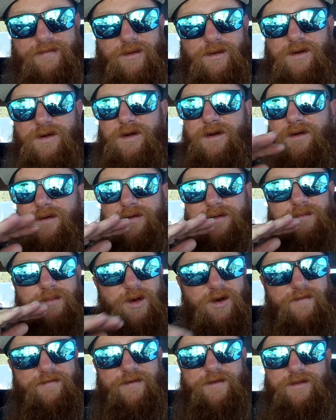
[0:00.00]
fluoro is
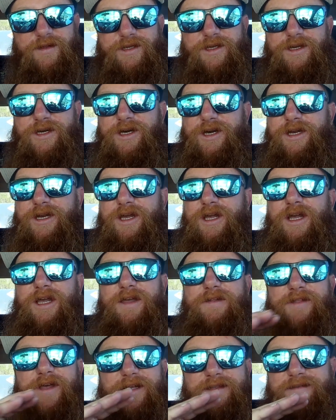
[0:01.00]
perfectly good.
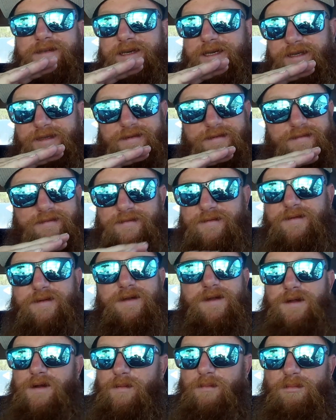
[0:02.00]
That's like
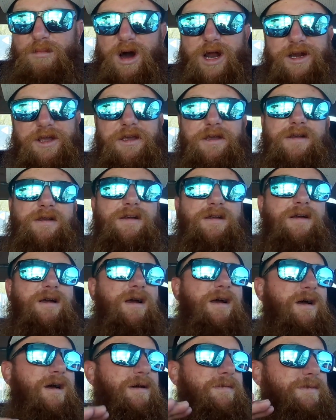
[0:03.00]
money.
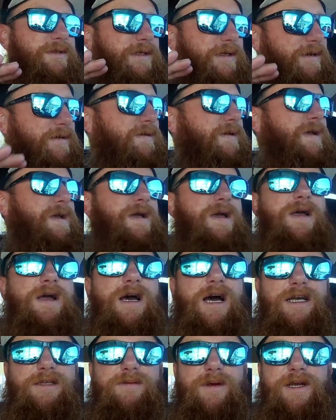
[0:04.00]
So
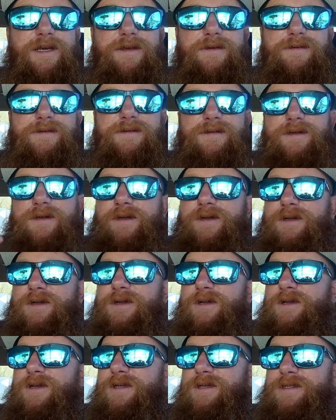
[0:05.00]
that's why I use
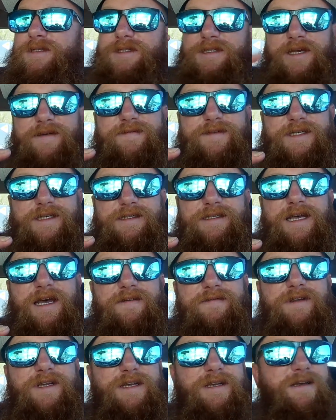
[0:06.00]
7'6"
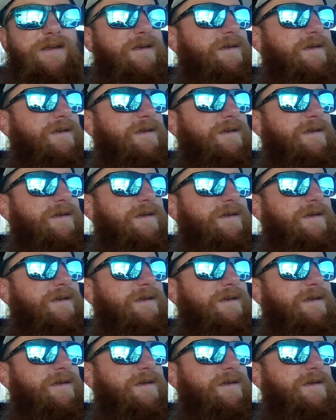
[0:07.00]
heavy,